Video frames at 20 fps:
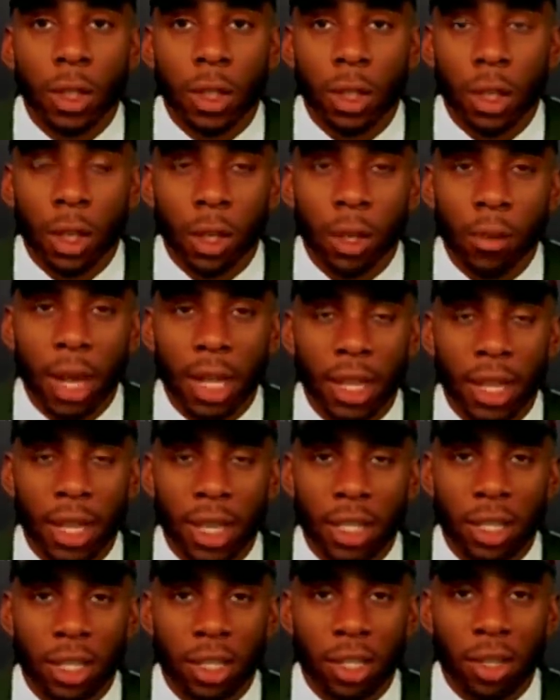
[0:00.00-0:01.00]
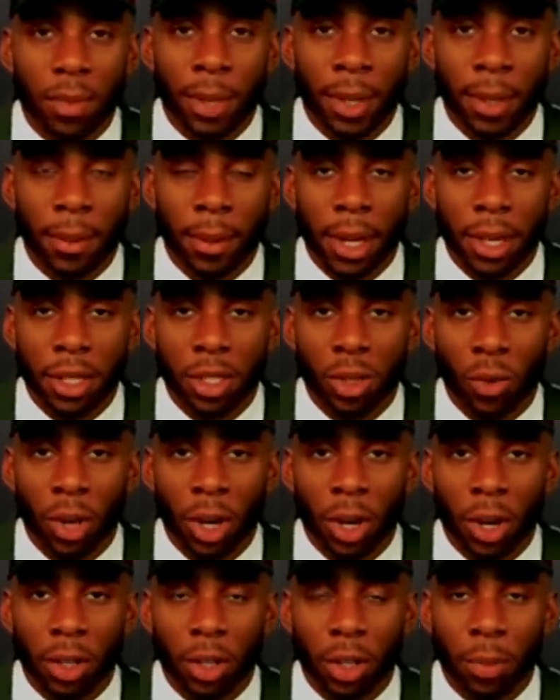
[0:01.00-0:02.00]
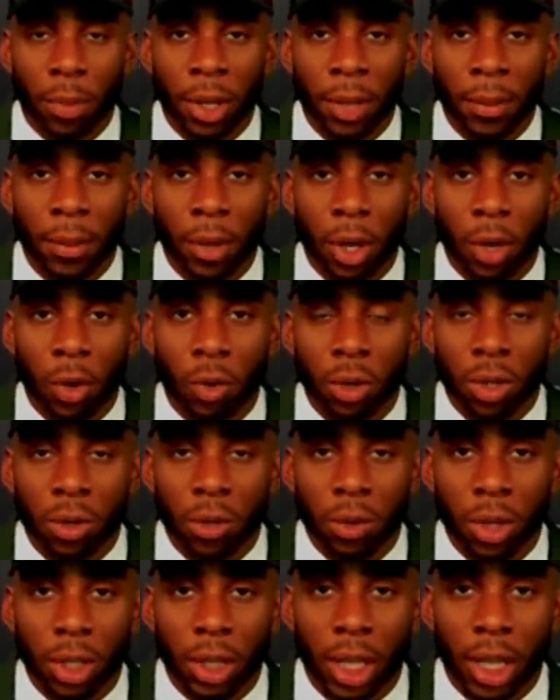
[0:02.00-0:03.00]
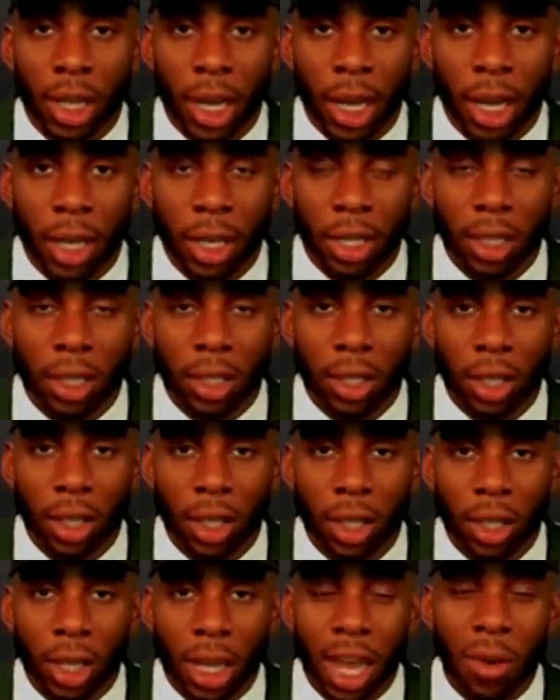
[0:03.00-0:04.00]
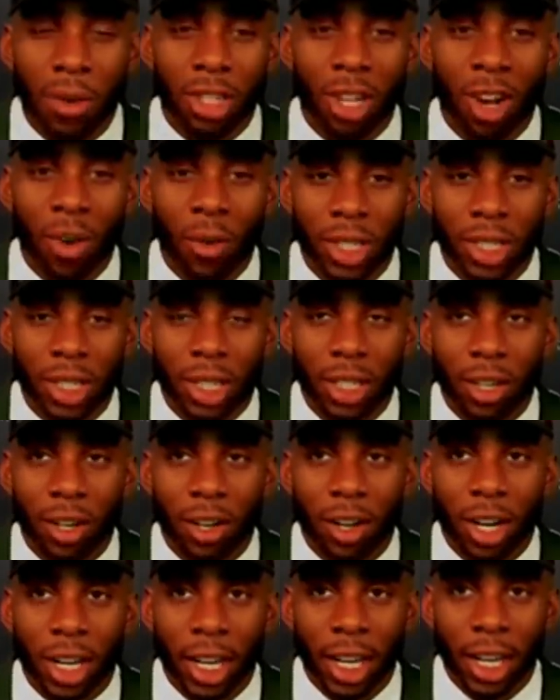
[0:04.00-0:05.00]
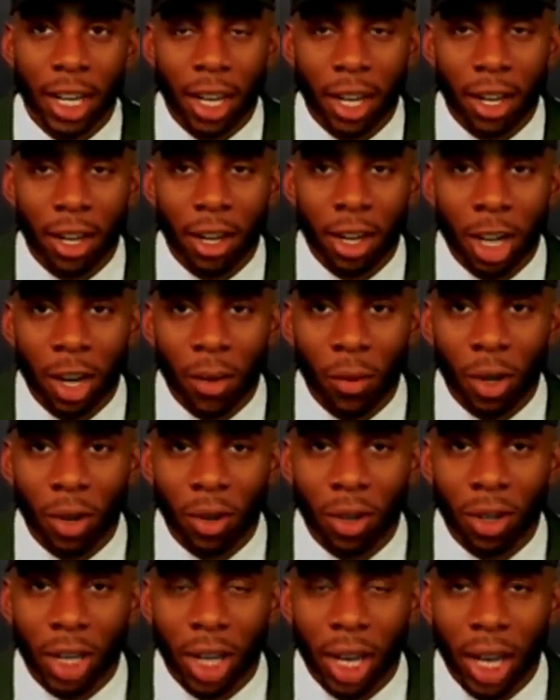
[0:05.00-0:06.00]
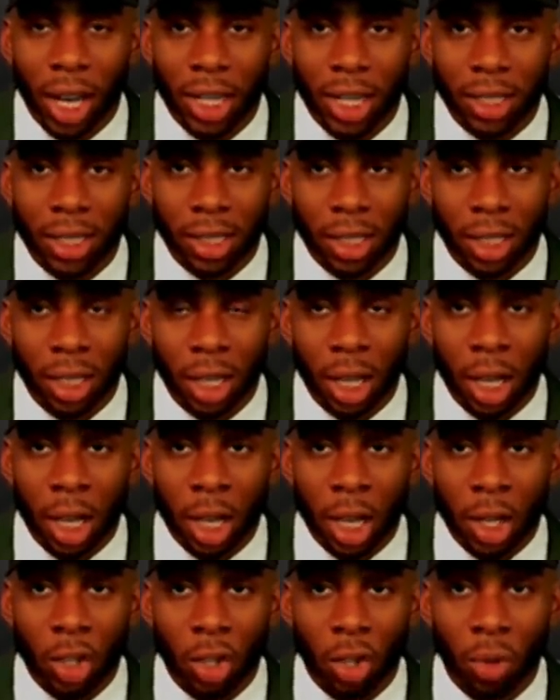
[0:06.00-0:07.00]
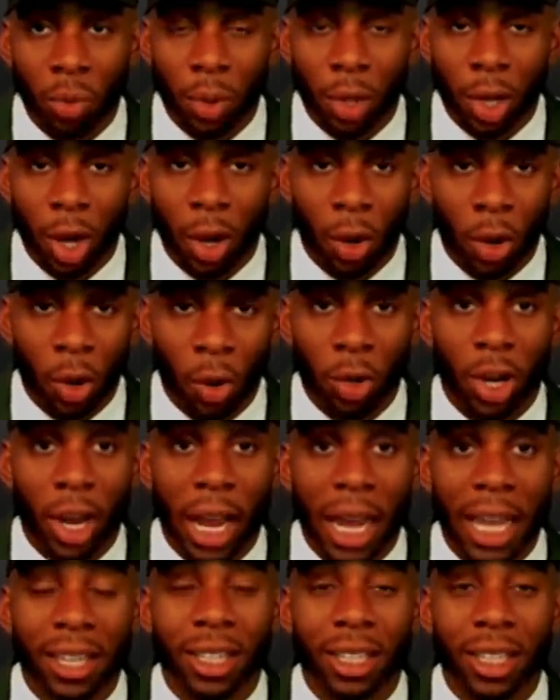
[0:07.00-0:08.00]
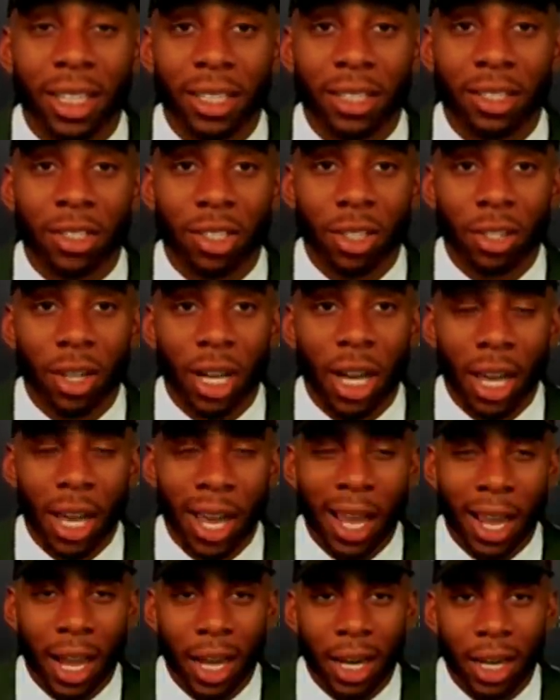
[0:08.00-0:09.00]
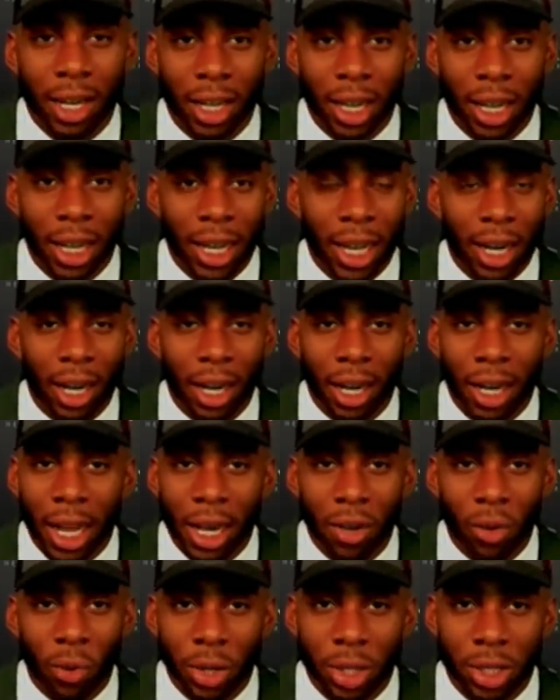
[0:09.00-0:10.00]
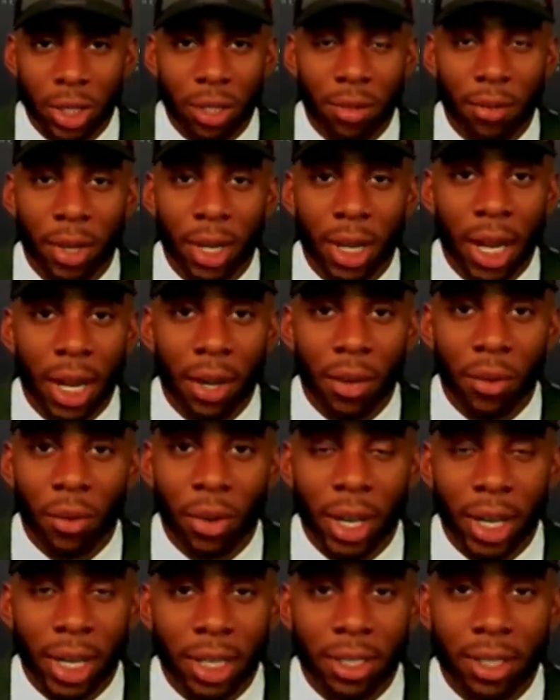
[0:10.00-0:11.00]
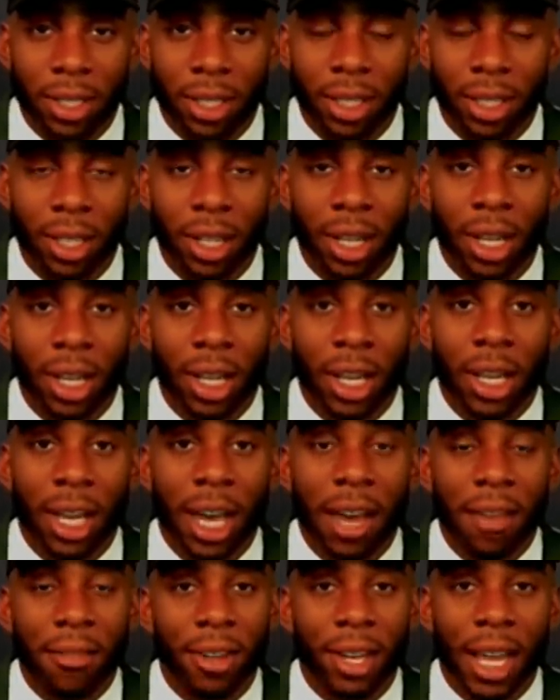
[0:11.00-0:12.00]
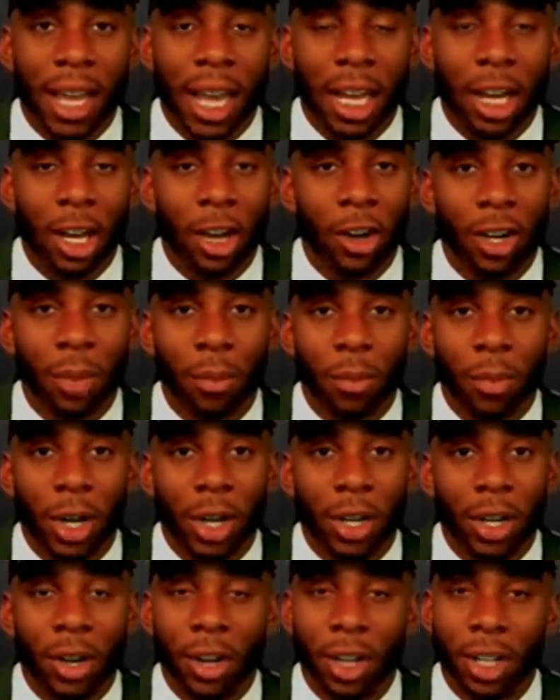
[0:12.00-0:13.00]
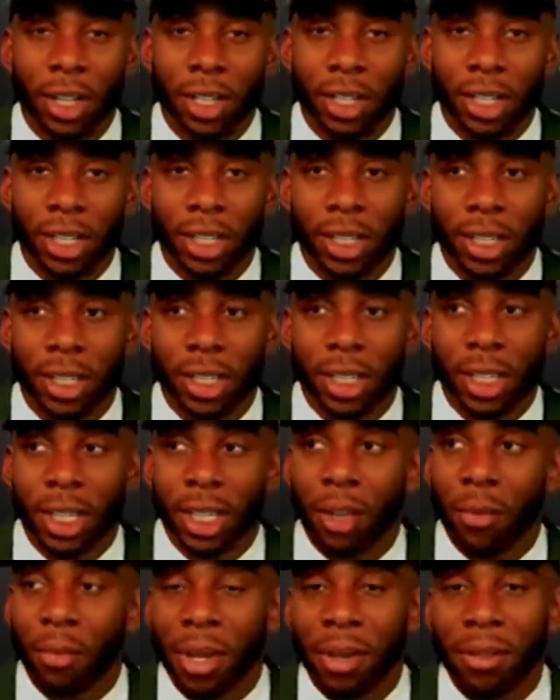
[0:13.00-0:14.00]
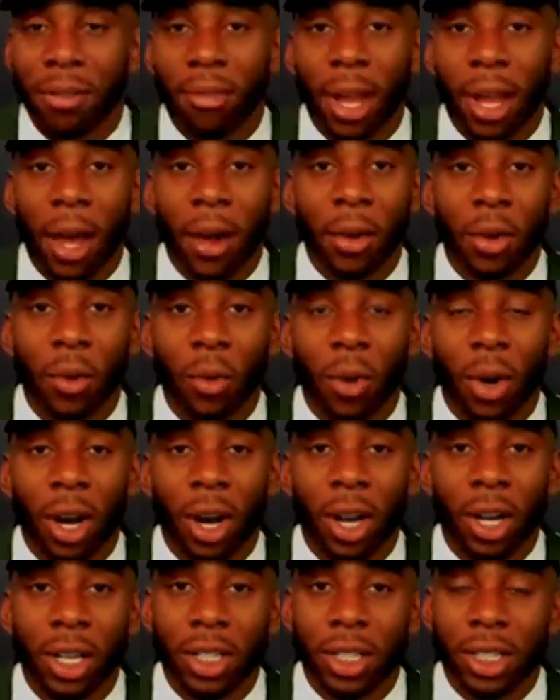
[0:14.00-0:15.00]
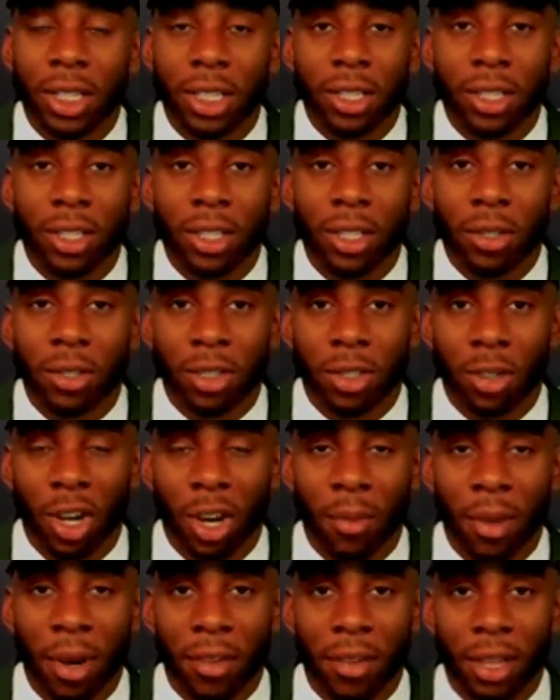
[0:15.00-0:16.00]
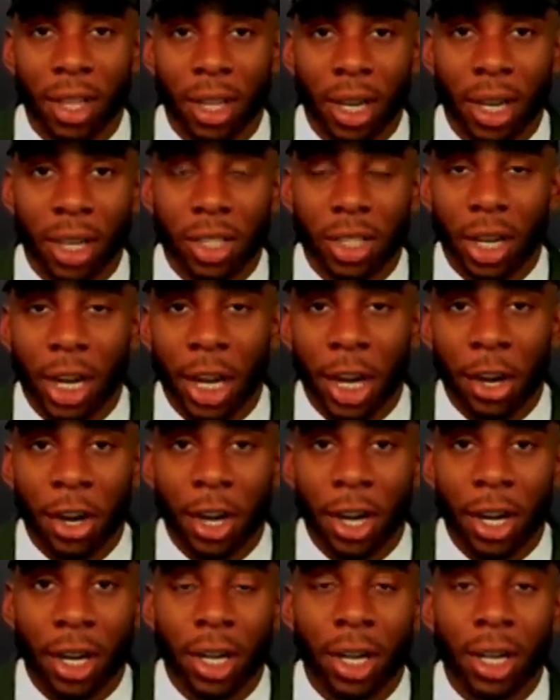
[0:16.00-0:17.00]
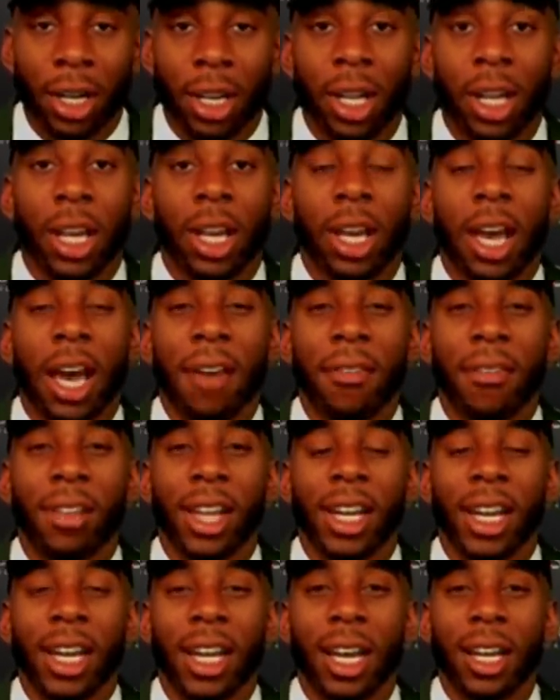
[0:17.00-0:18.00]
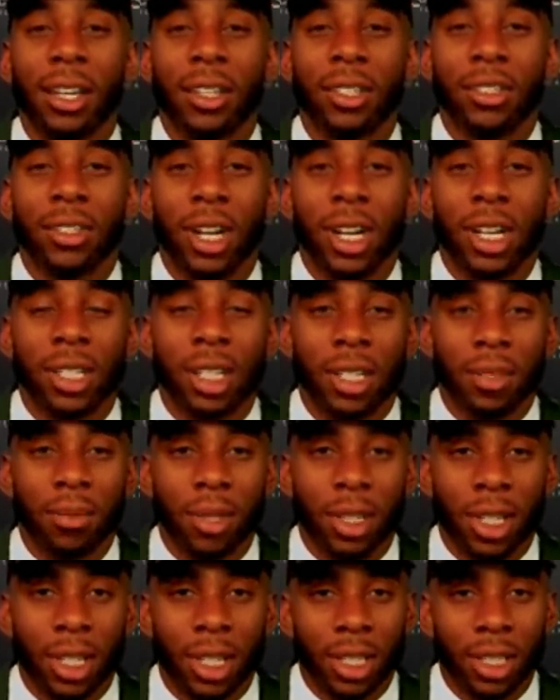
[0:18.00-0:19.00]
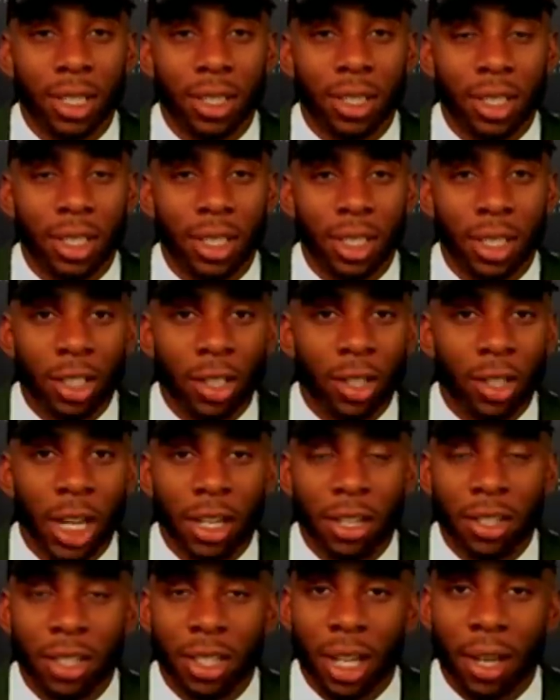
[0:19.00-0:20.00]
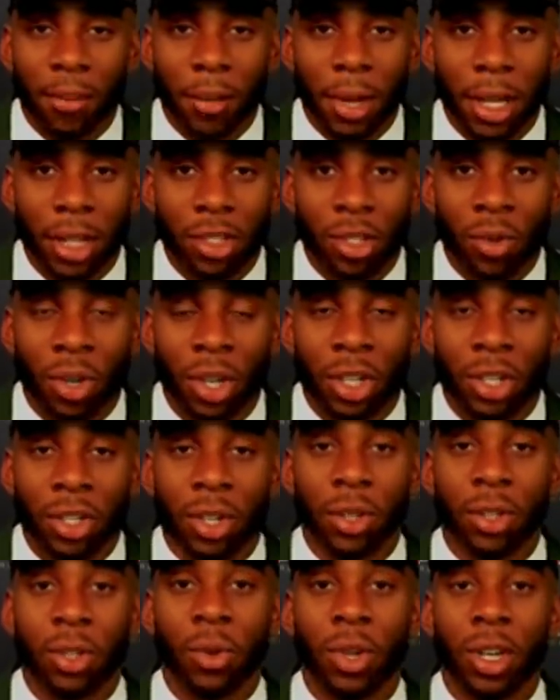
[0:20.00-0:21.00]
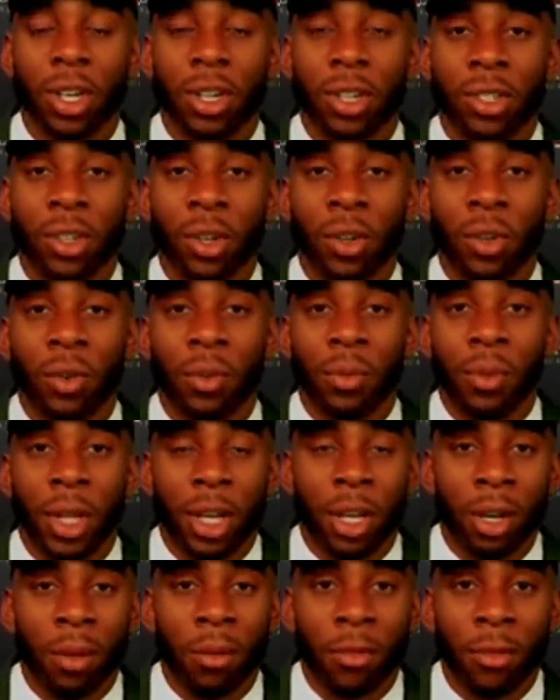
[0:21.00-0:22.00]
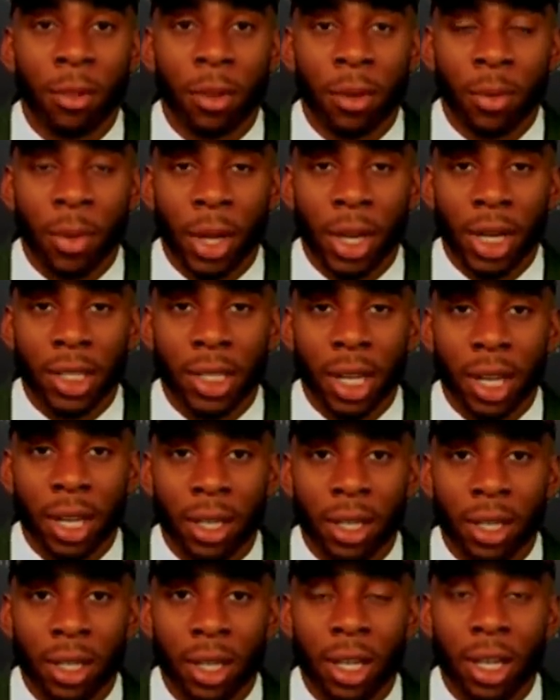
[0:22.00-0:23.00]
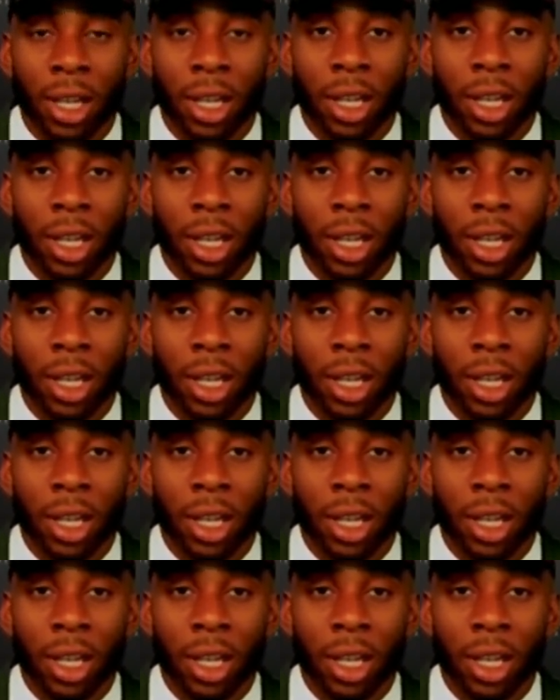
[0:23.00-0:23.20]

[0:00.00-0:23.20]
Um, I think it's just the people I was around, the people I grew up with. They kind of, I was always the younger kid that hung out with older guys and, you know, all older athletes. So I, I kind of like got a lot of wisdom, a lot of ways to, I feel like I learned pretty early, just be a fly on the wall and just, you know, soak up everything that you're hearing. And I feel like that kind of translates because, you know, like you said, being twenty, twenty years old, being number four pick, that's kind of,